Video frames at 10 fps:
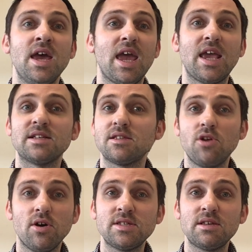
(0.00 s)
It is
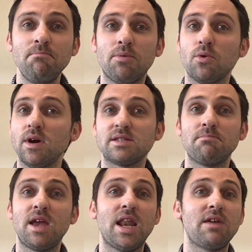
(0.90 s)
not as simple as
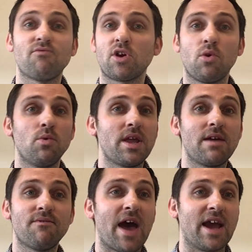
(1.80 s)
merely recalling a
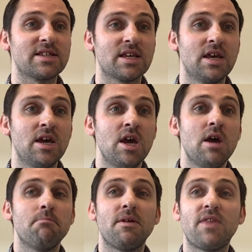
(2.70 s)
fact,
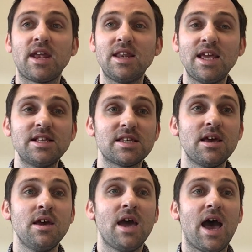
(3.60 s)
but they need to
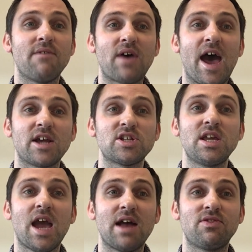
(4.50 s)
have actually
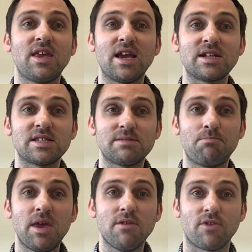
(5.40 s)
had the
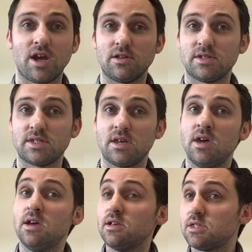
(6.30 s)
experience.
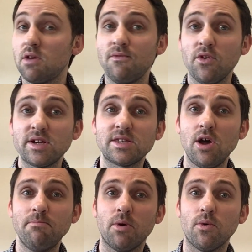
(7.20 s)
So for
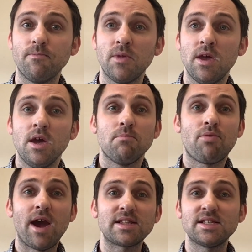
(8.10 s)
example,
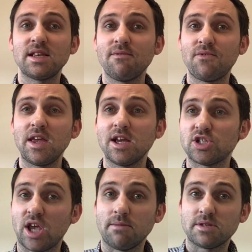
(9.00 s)
practicing finger
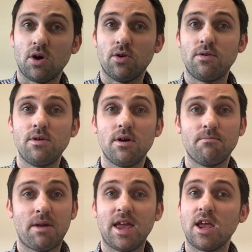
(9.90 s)
shapes on
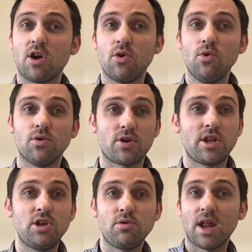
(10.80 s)
playing a chord on a
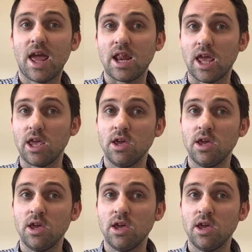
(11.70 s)
ukulele.